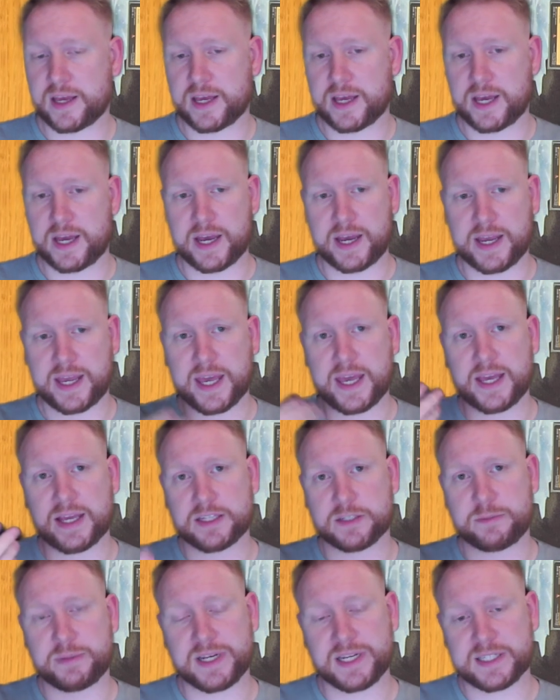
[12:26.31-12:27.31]
getting
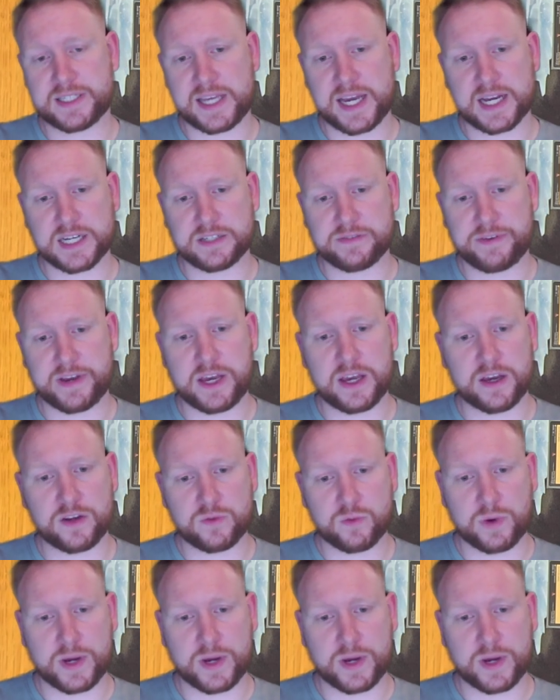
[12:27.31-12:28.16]
his ability activated,